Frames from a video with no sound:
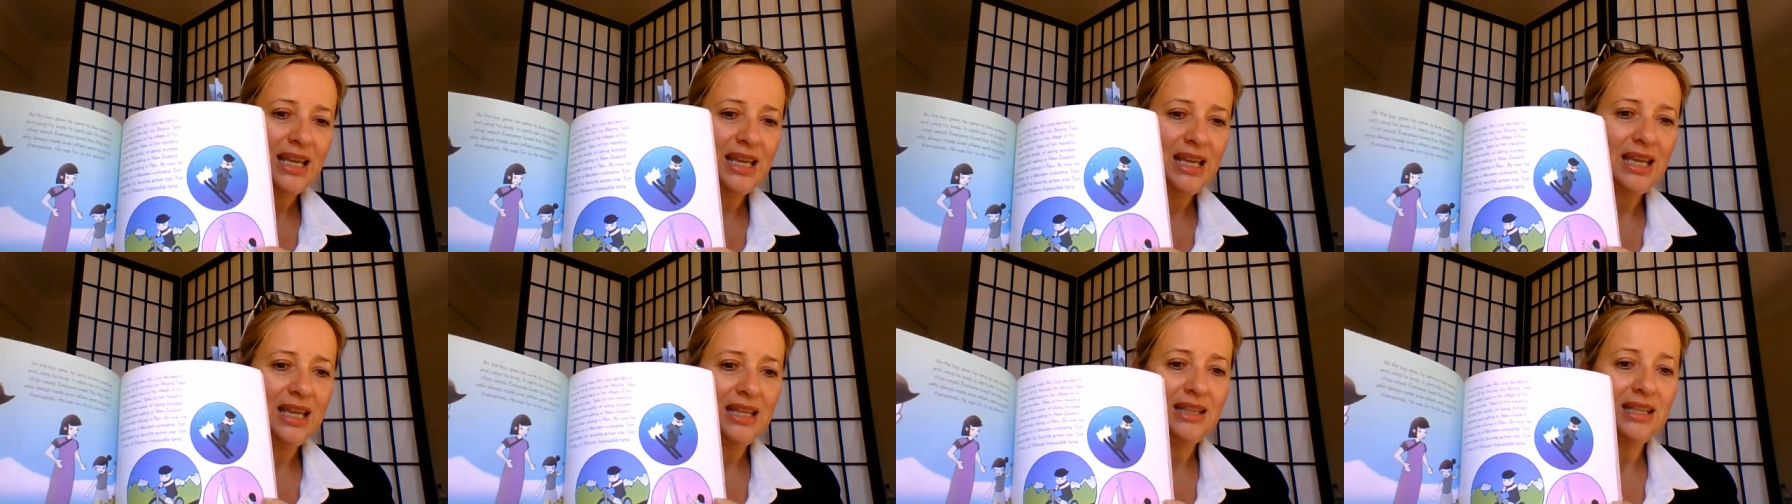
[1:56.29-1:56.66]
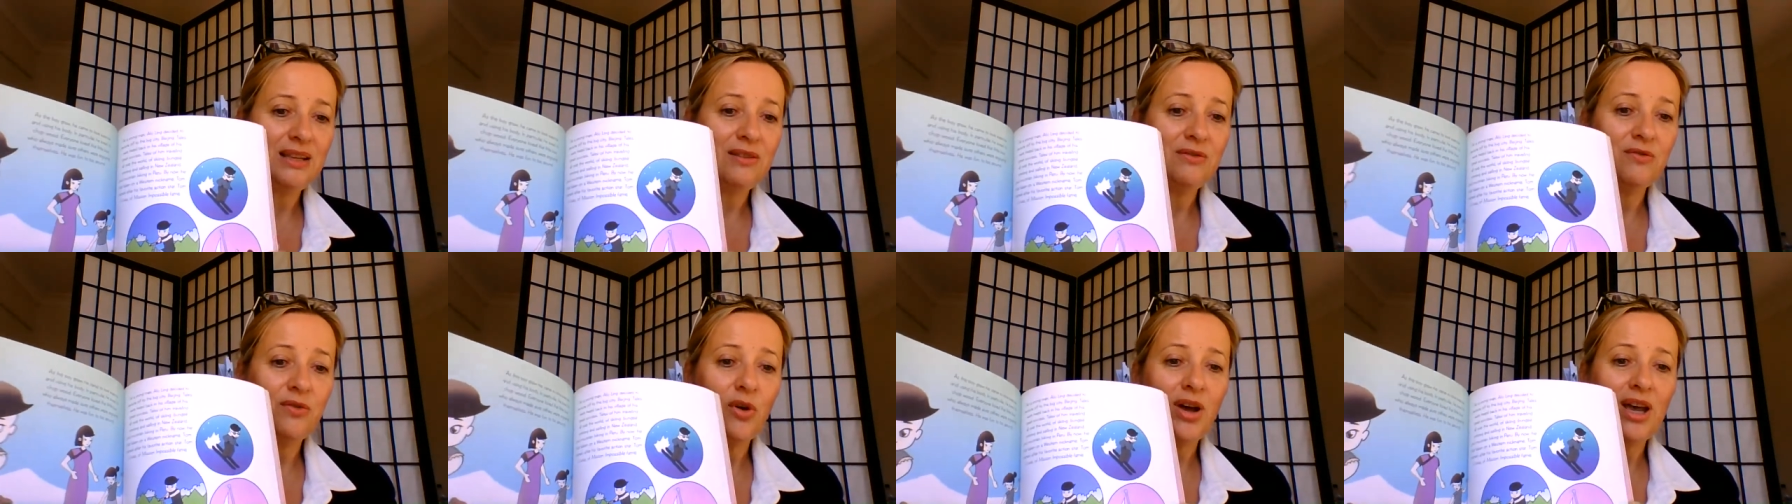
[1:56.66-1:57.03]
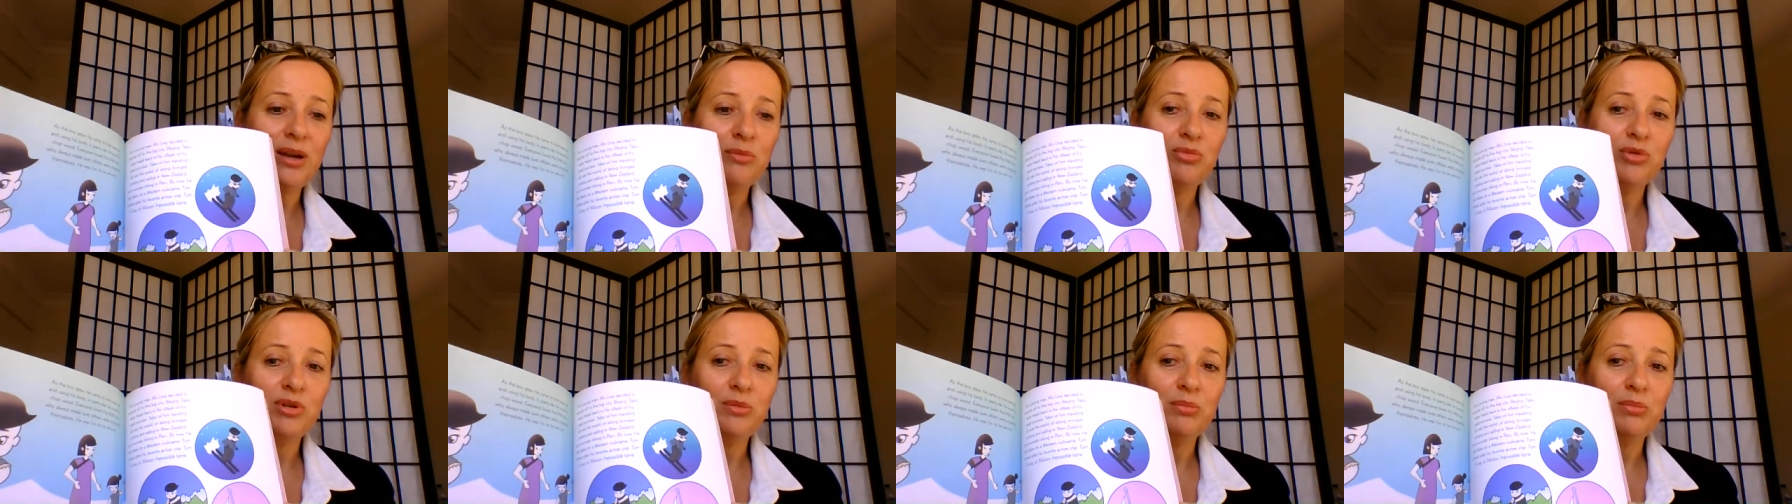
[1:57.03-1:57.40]
in the
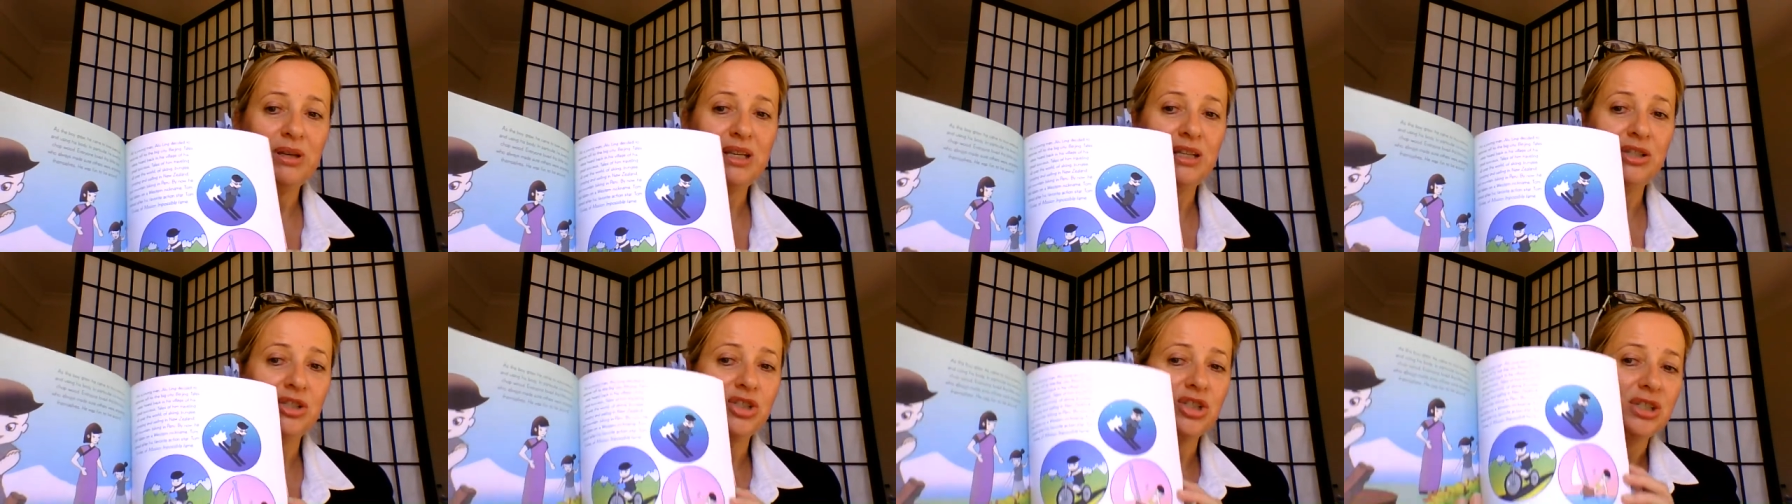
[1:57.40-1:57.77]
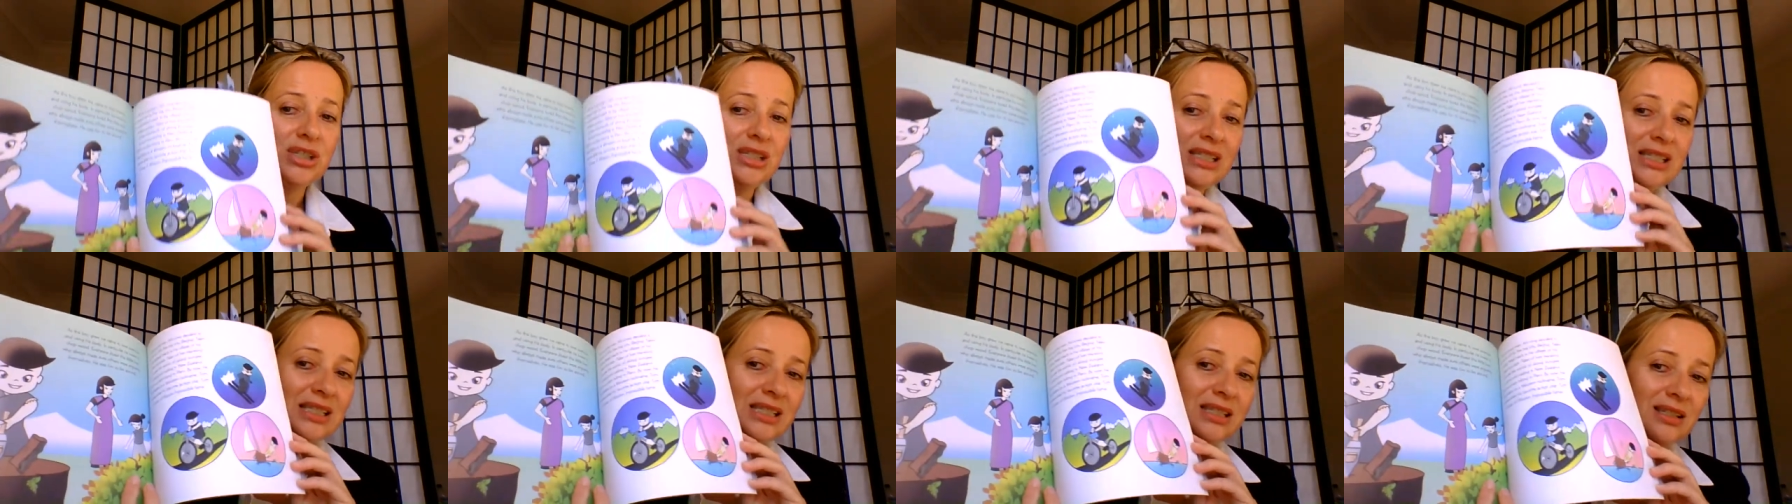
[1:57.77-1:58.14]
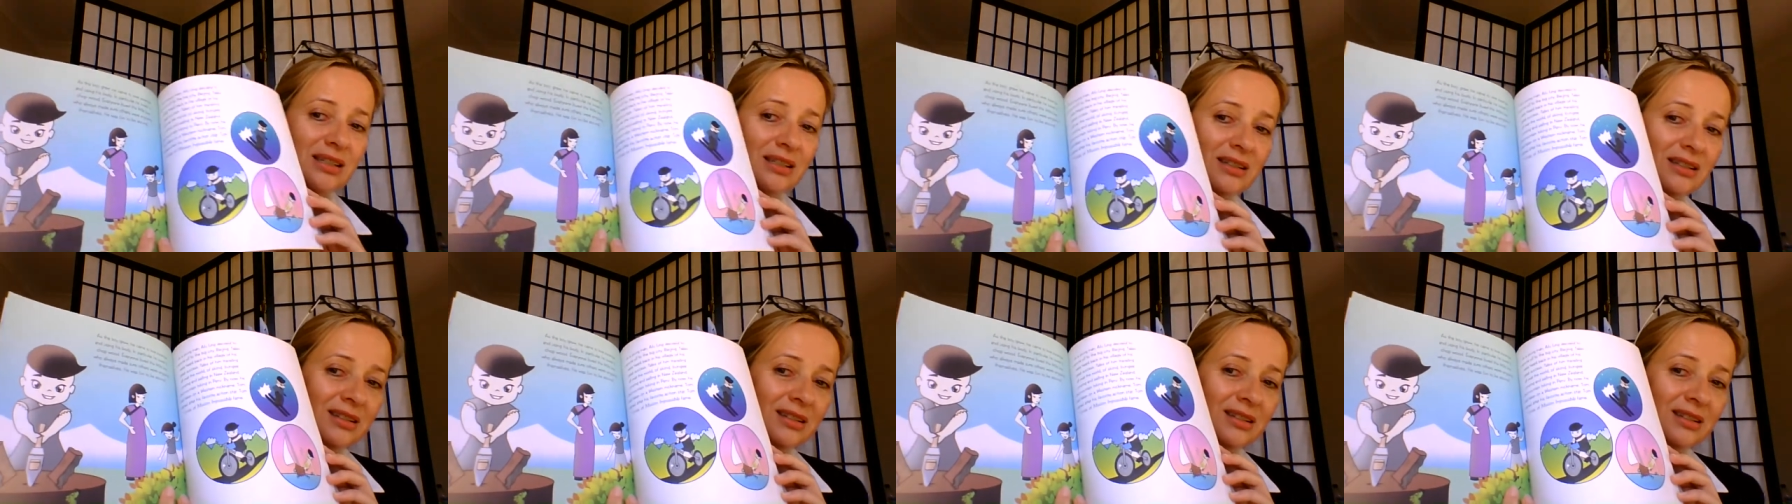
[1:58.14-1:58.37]
vibrant pictures